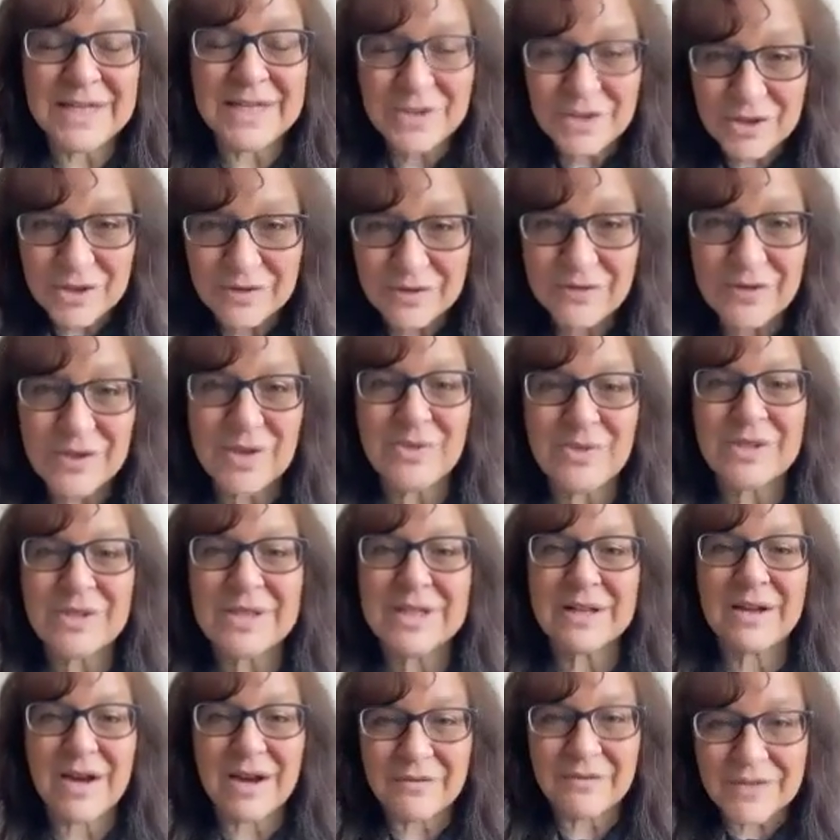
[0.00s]

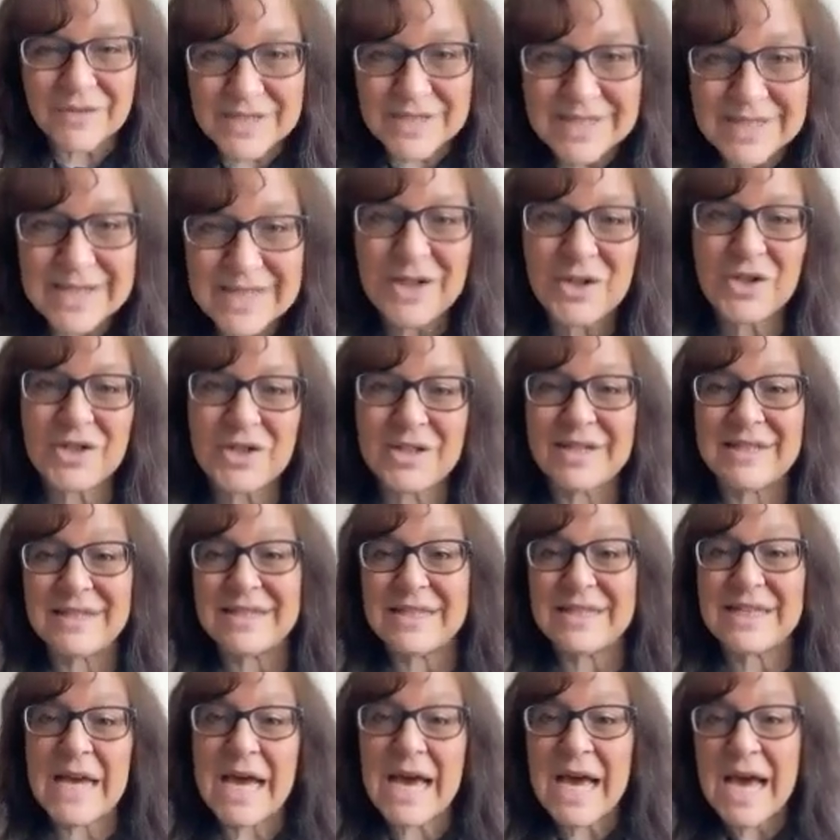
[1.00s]
interviews and
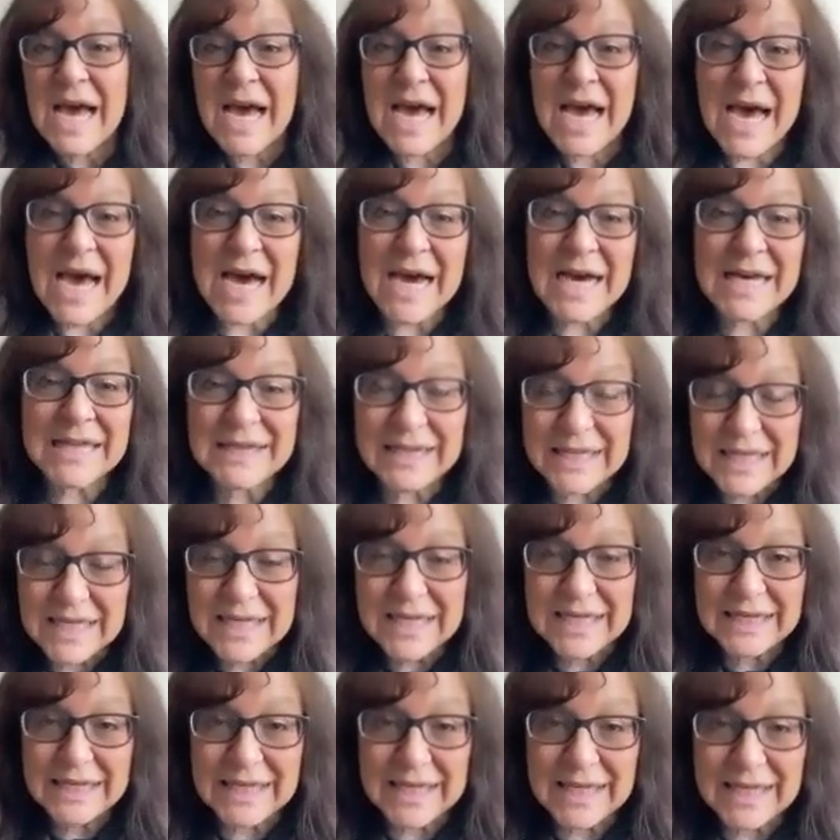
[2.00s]
conversations
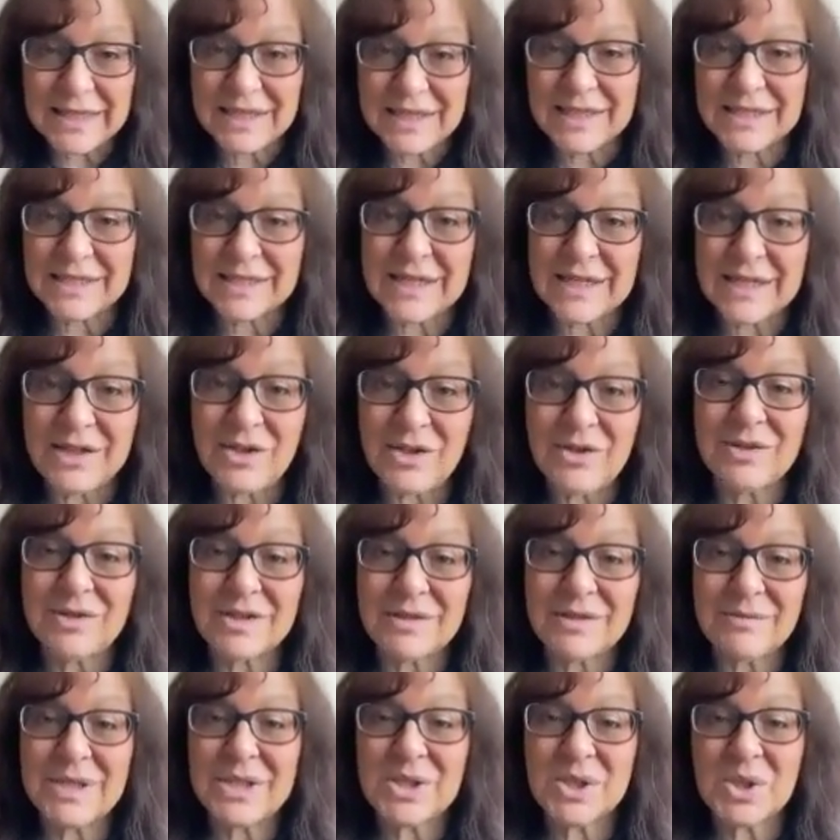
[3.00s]
online like this, that
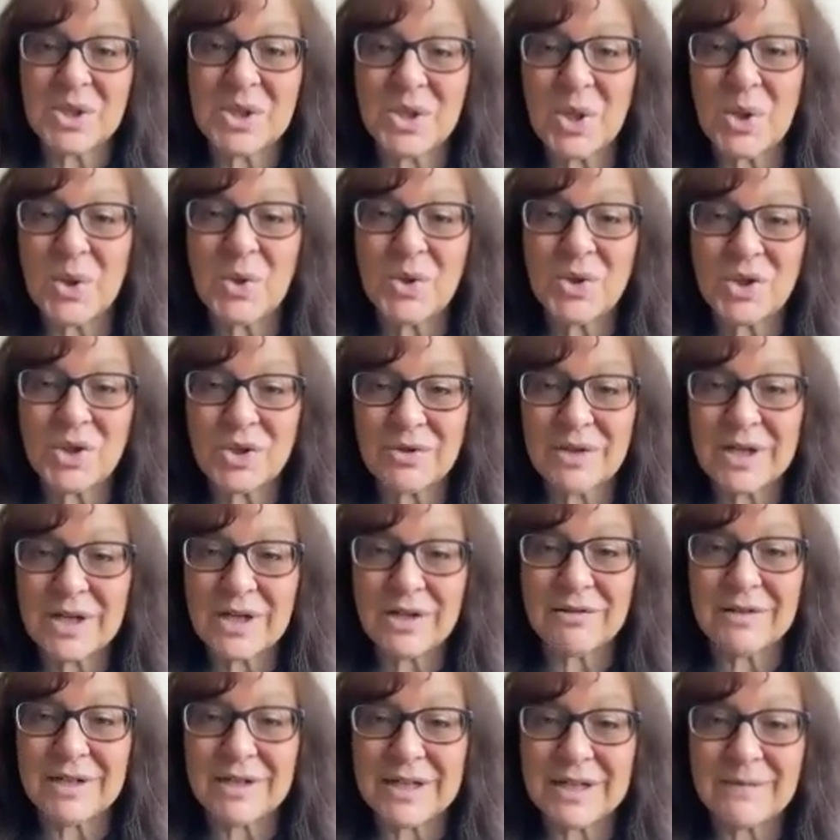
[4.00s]
used to be so
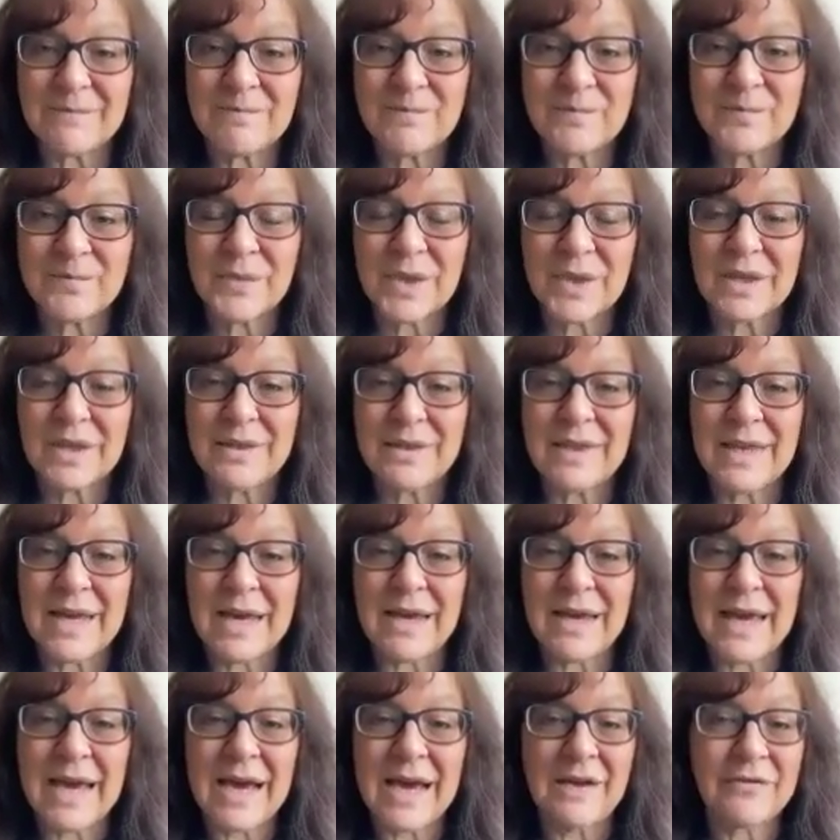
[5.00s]
triggering
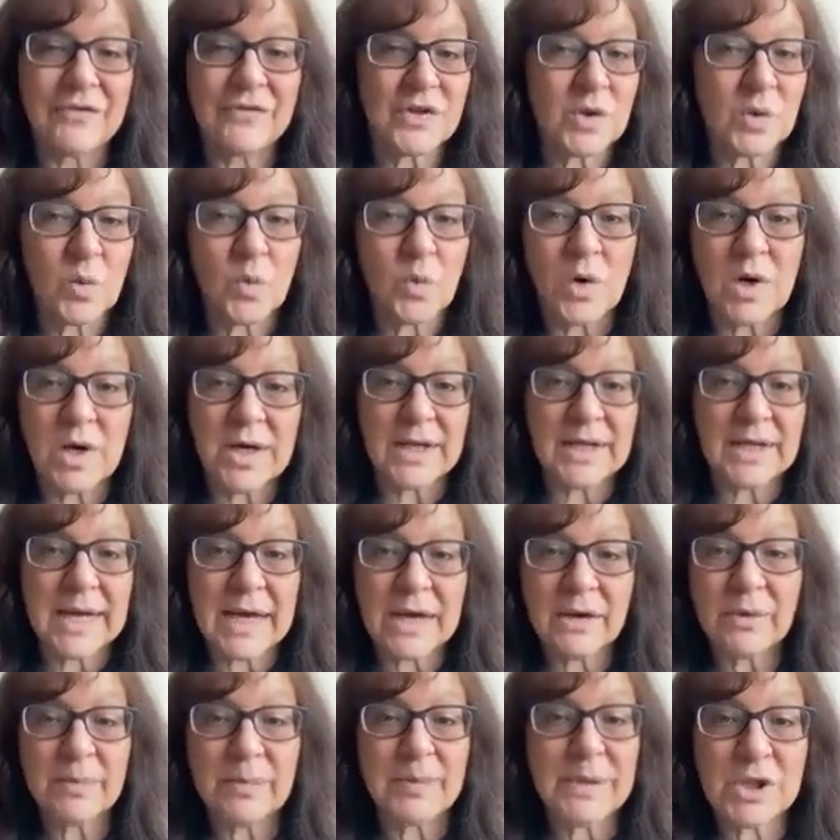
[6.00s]
that after one,
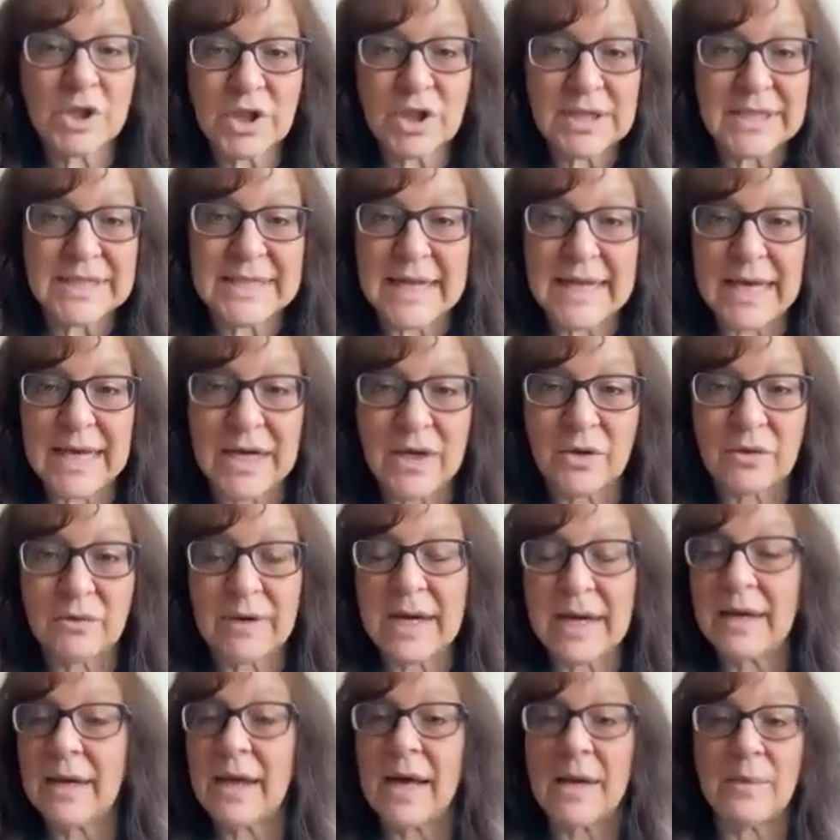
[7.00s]
I would be shut down,
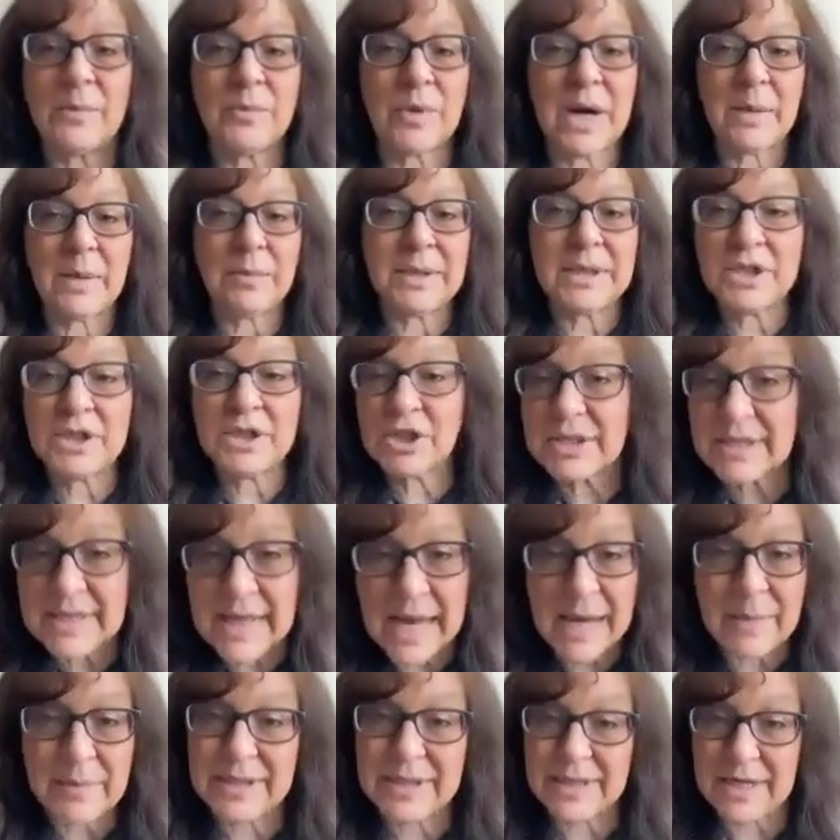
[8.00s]
right? I'd probably
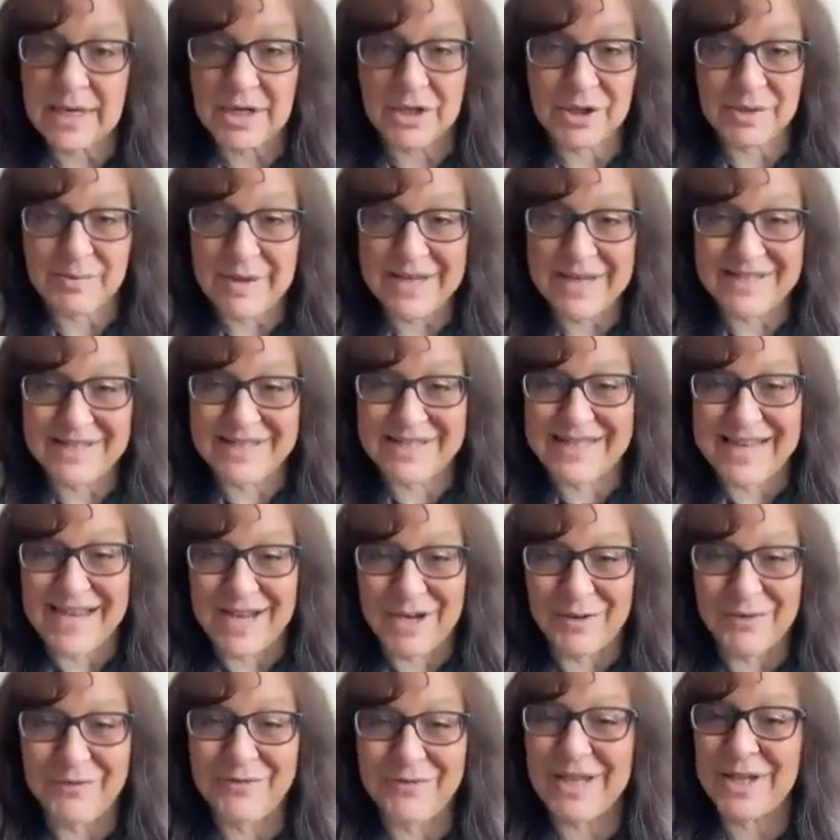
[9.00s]
sabotage
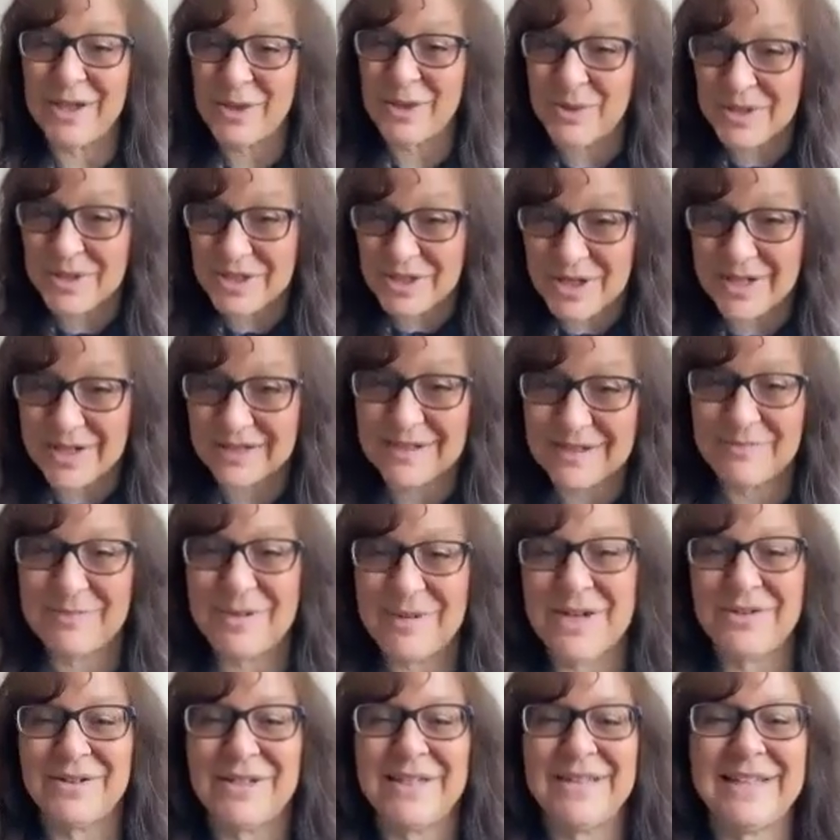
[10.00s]
myself, like you had talked
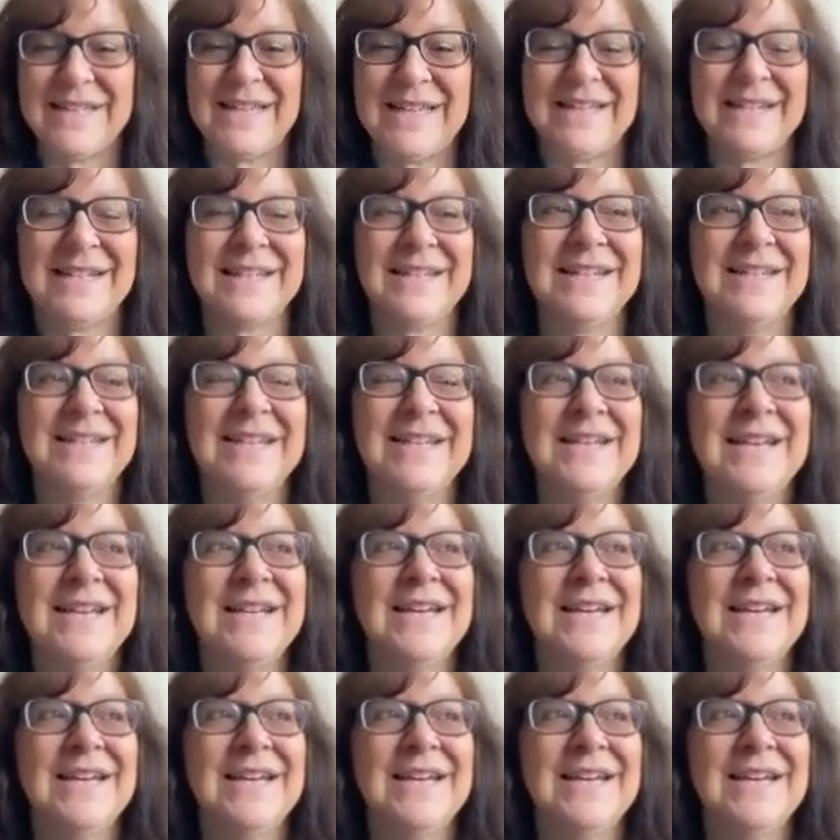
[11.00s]
about, Alana.